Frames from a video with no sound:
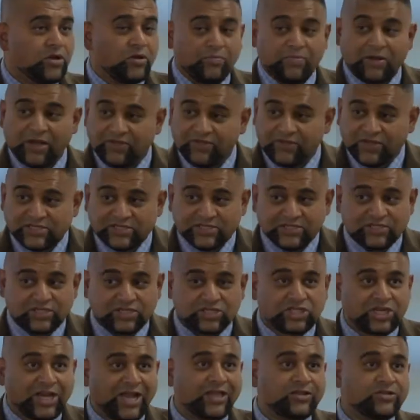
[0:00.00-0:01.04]
But this is the
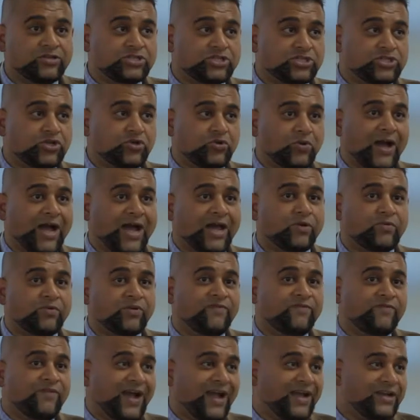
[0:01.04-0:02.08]
challenge too. How do we
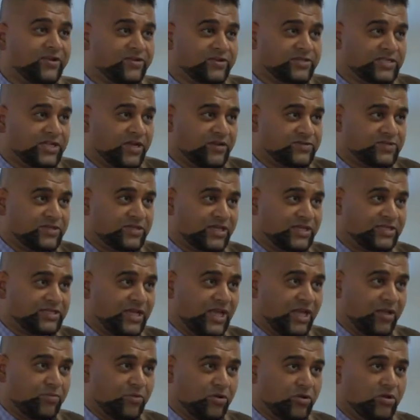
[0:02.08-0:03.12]
find ourselves at that
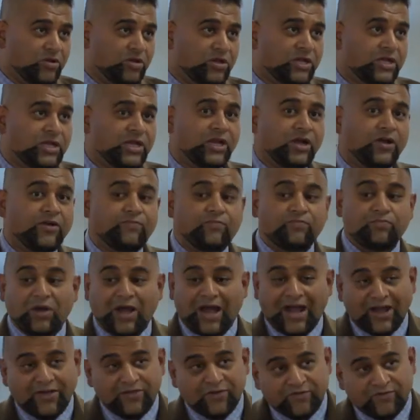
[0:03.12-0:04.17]
table,
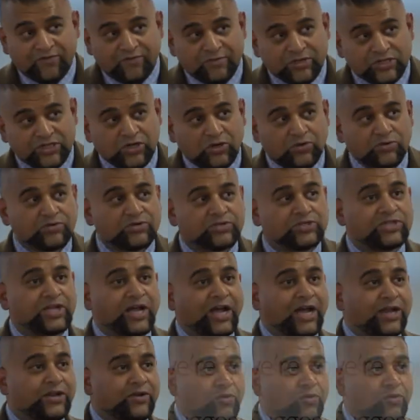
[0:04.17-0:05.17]
either from the donor side